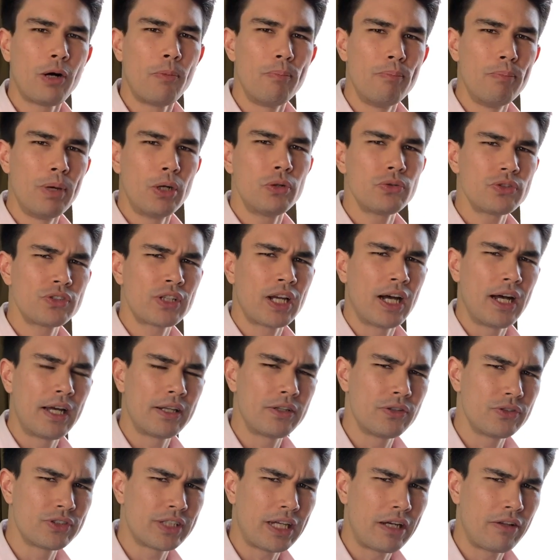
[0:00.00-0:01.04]
most
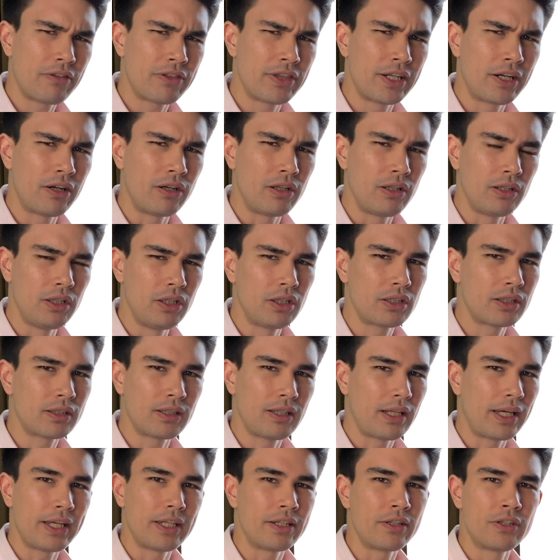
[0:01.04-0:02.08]
condos out there look
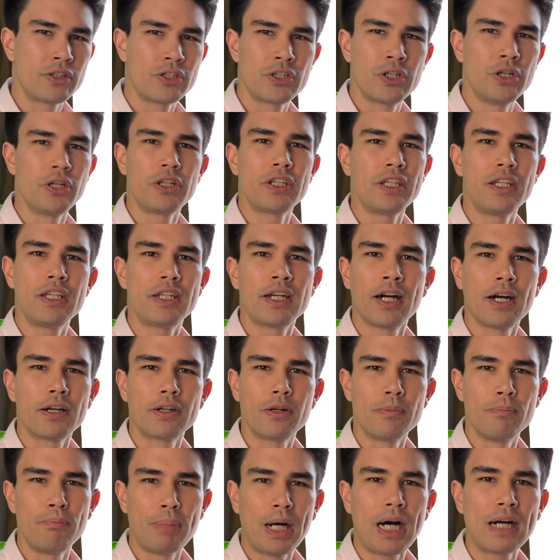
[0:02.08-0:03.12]
like
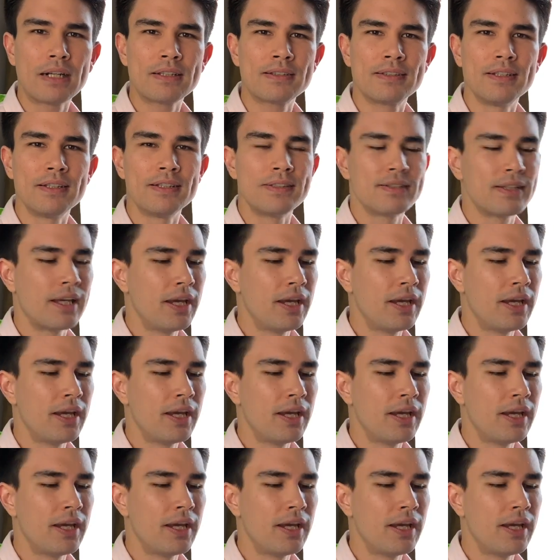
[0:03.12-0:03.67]
cookie-cutter boxes,